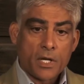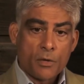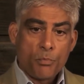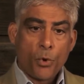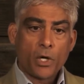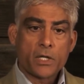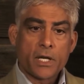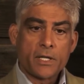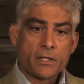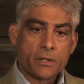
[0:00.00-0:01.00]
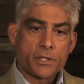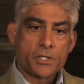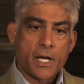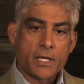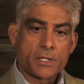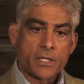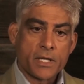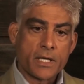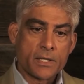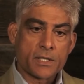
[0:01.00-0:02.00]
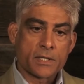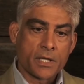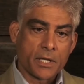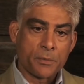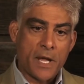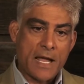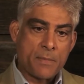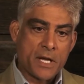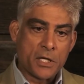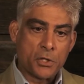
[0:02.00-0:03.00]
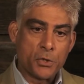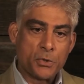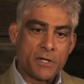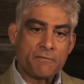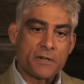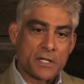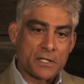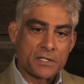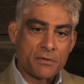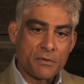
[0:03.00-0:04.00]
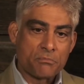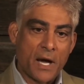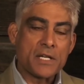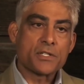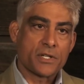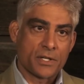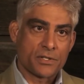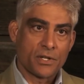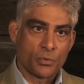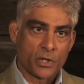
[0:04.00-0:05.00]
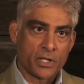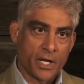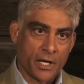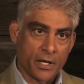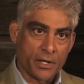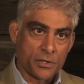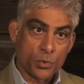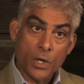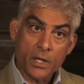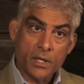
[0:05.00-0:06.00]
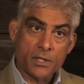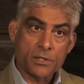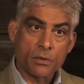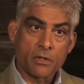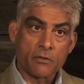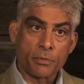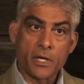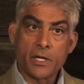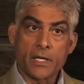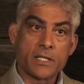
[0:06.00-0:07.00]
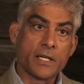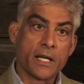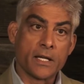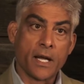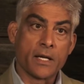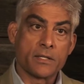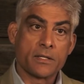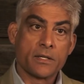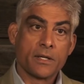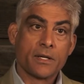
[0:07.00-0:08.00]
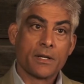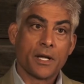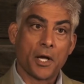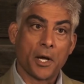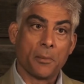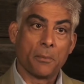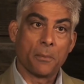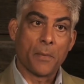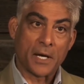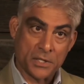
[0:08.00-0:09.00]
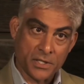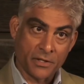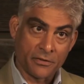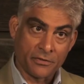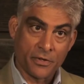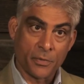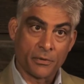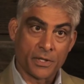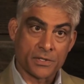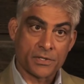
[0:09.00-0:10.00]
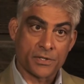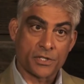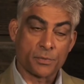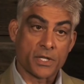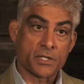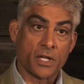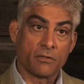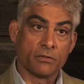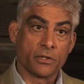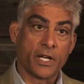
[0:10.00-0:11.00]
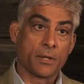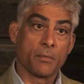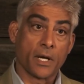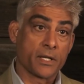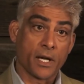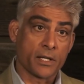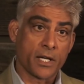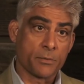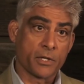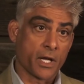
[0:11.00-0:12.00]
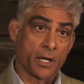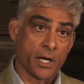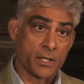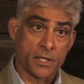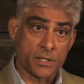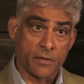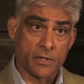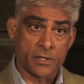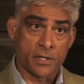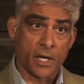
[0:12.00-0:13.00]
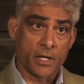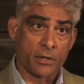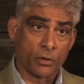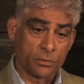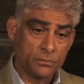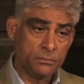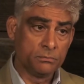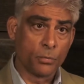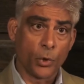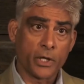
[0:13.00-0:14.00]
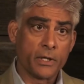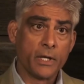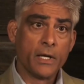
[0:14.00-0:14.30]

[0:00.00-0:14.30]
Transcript: important, I think, to understand as Canadians that there may be two different mindsets on what Canada is. One is sort of the pre-1988 mindset of immigrants, such as myself, who I came to Canada in the 1970s, a 9-year-old boy,